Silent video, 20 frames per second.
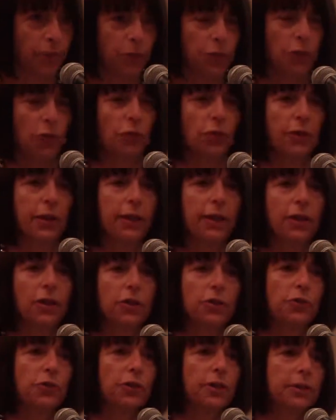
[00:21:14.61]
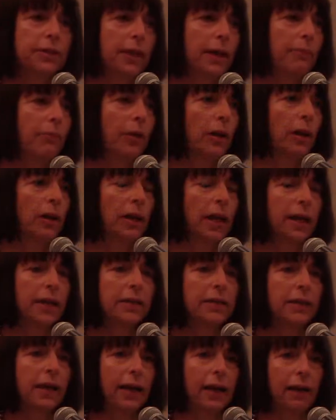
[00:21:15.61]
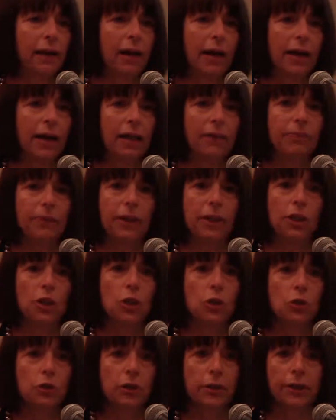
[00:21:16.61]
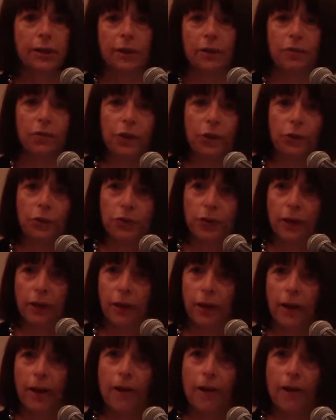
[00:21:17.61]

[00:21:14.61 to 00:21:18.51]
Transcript: So for ELs, for example, a lot of dialogue can be hugely confusing